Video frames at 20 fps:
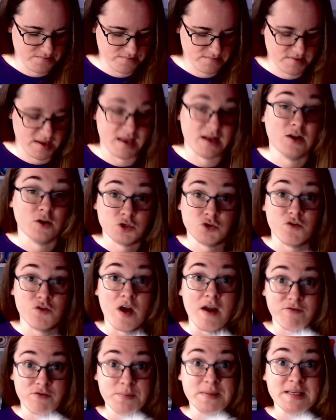It looks all
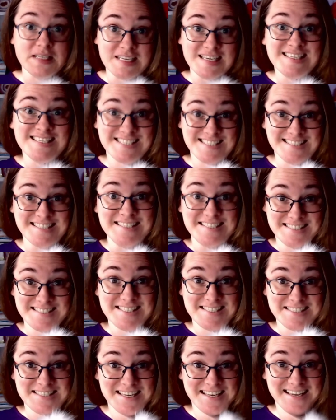right from a
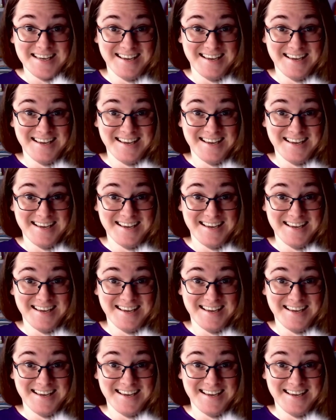distance.